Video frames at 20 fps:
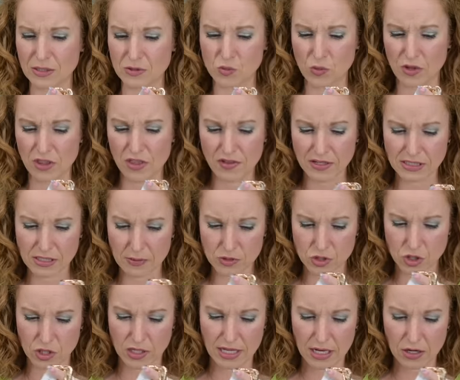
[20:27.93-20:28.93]
That was one of the things I was
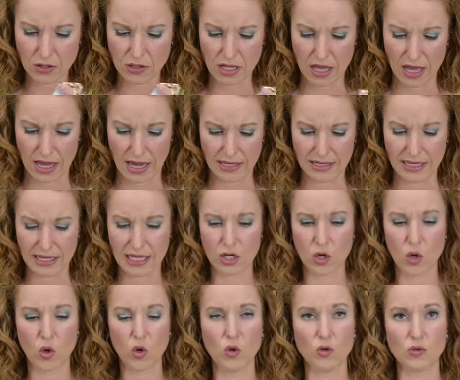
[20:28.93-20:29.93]
looking at online. Like, it
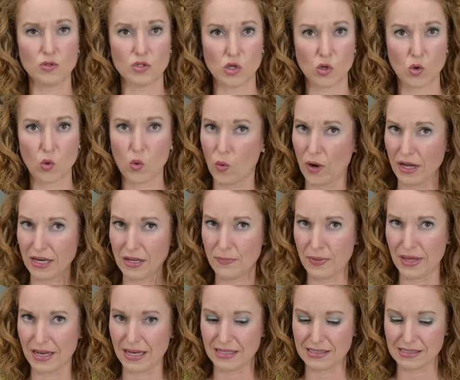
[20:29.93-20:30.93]
holds quite a
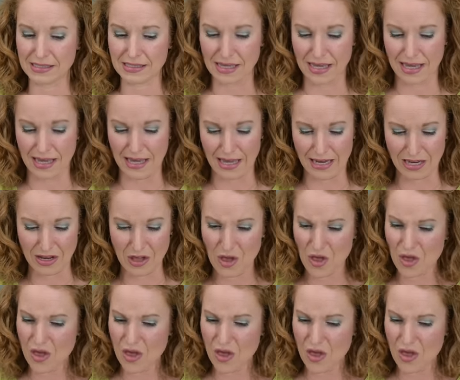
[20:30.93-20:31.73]
bit inside.